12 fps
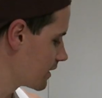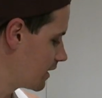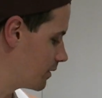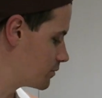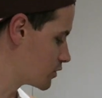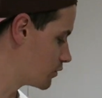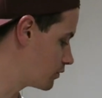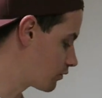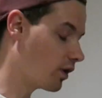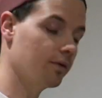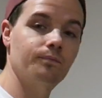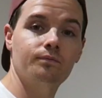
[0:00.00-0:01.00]
So
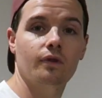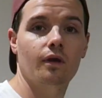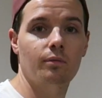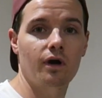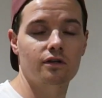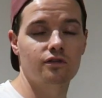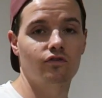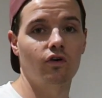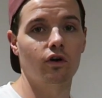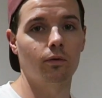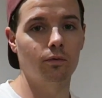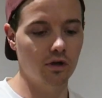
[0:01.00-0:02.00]
right, back to the
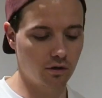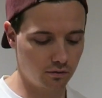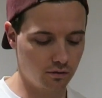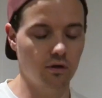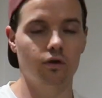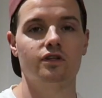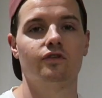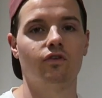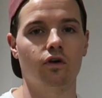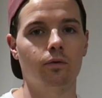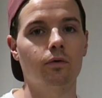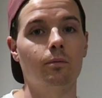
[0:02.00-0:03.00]
final meal. I say
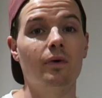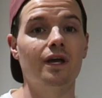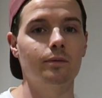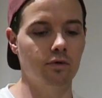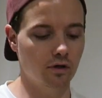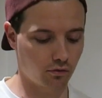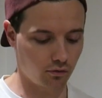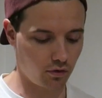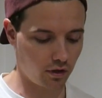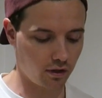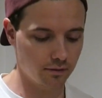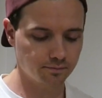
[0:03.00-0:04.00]
final main meal
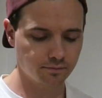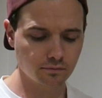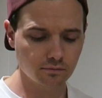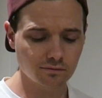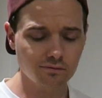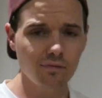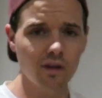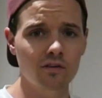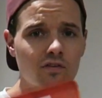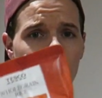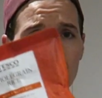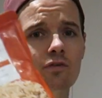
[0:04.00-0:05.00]
rather.
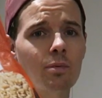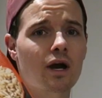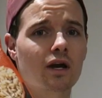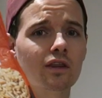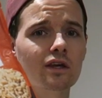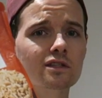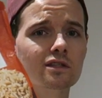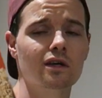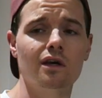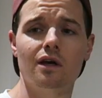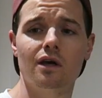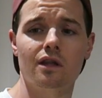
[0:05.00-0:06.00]
I've half a pack of this.
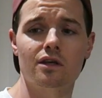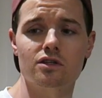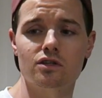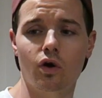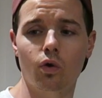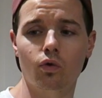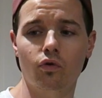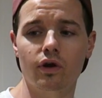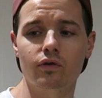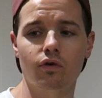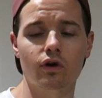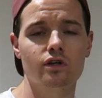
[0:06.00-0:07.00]
This is whole
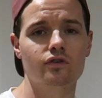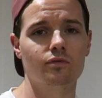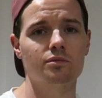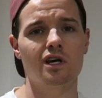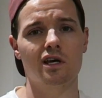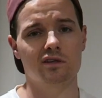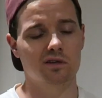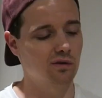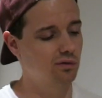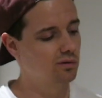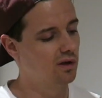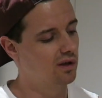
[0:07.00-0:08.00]
grain rice from
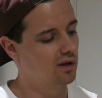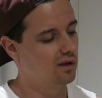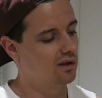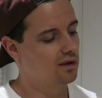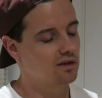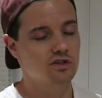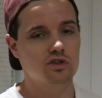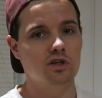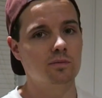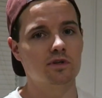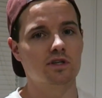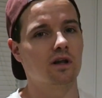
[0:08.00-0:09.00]
Tesco. It's
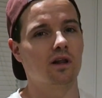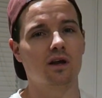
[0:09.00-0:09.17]
cheap as hell.